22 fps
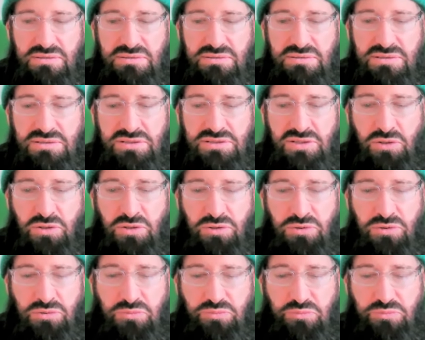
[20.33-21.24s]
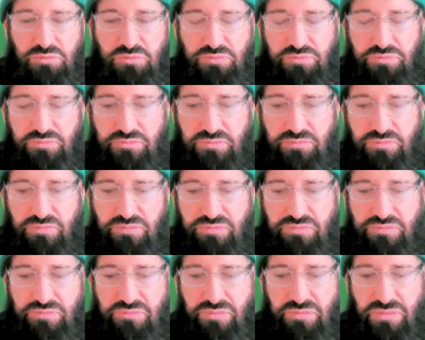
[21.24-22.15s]
So,
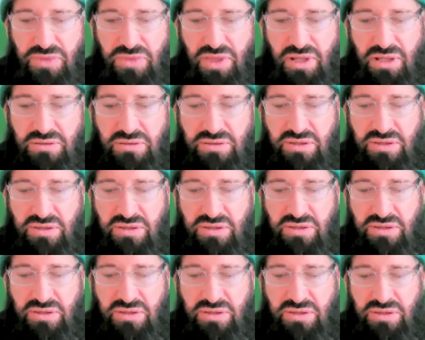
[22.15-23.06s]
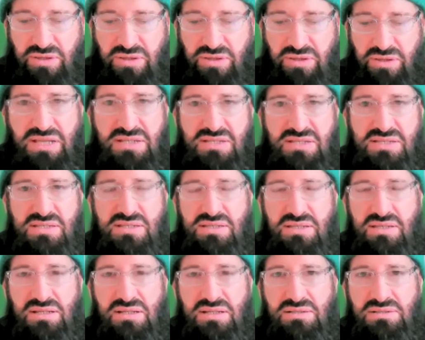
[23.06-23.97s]
there's two
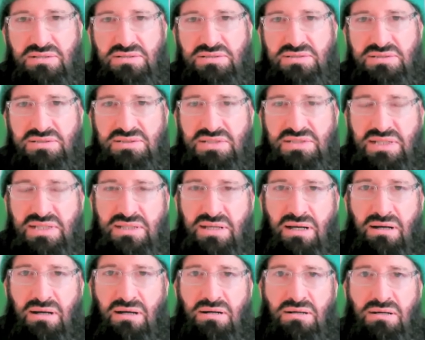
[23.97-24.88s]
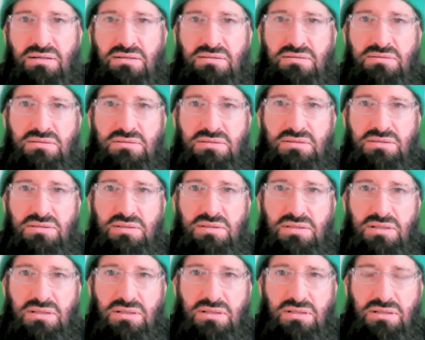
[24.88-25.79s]
things that are
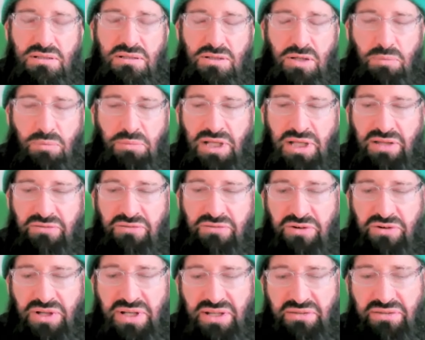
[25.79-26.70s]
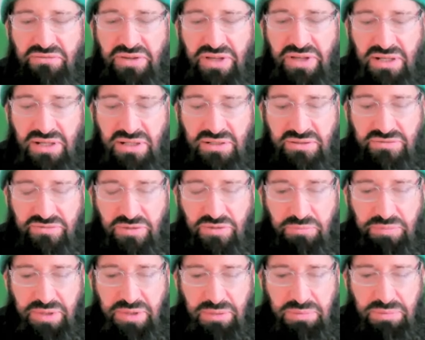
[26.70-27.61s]
commonly very difficult for
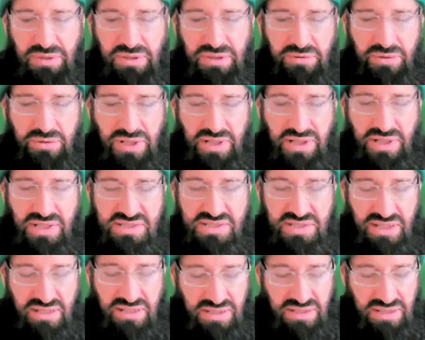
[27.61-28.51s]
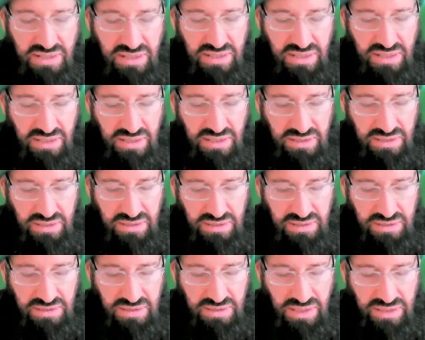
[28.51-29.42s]
people to understand.
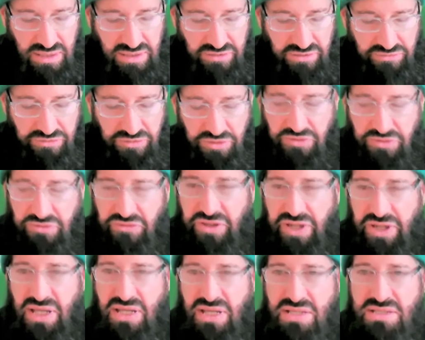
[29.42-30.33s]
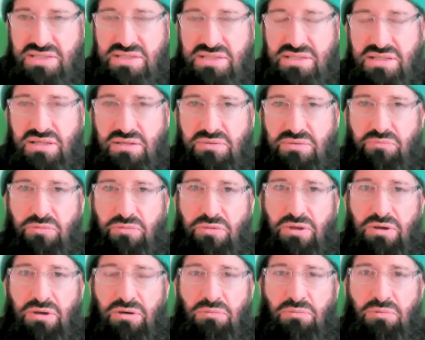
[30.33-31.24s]
And the first thing is
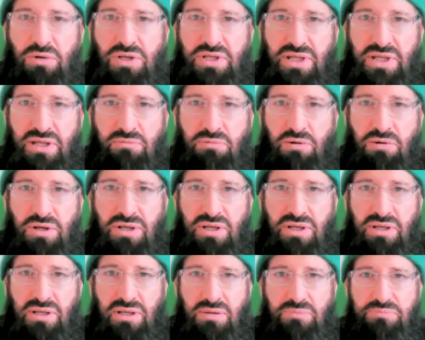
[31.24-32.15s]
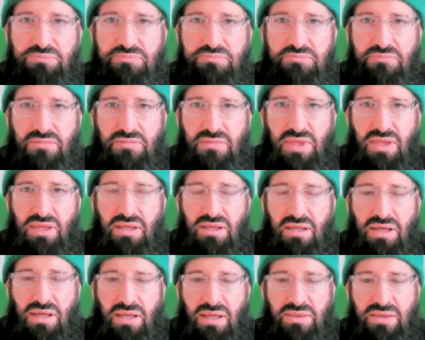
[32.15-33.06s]
what they want,
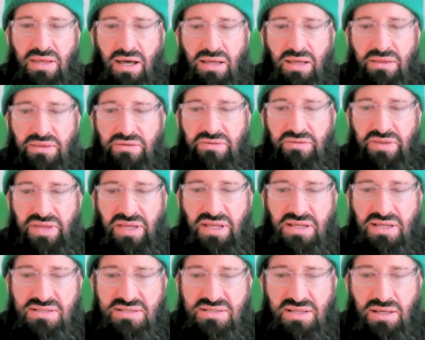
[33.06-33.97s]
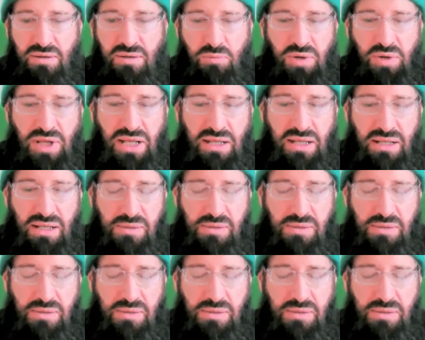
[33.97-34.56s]
and the other thing is their will.